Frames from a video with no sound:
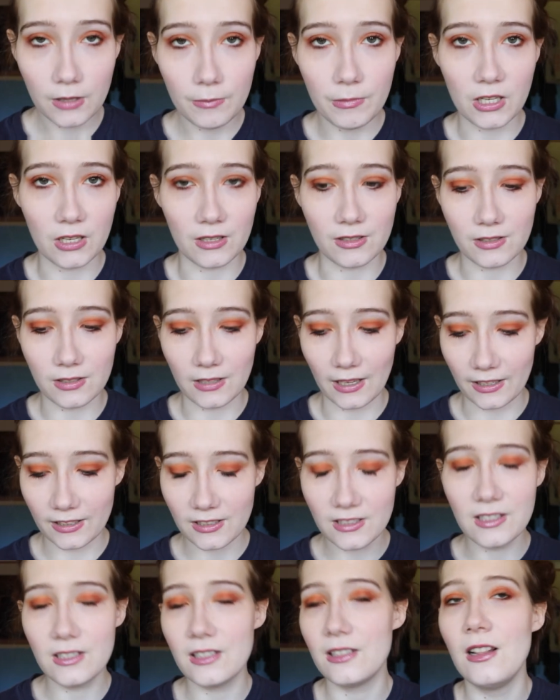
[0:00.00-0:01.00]
because, like,
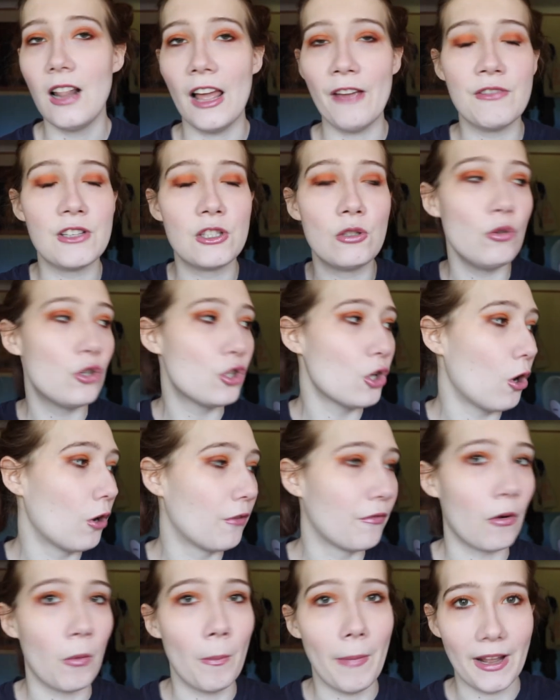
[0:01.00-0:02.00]
life is too
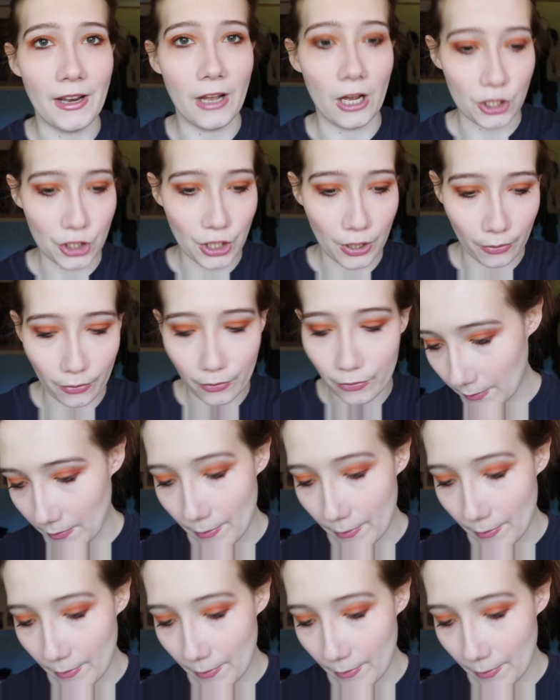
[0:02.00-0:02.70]
short for bad eyeshadow.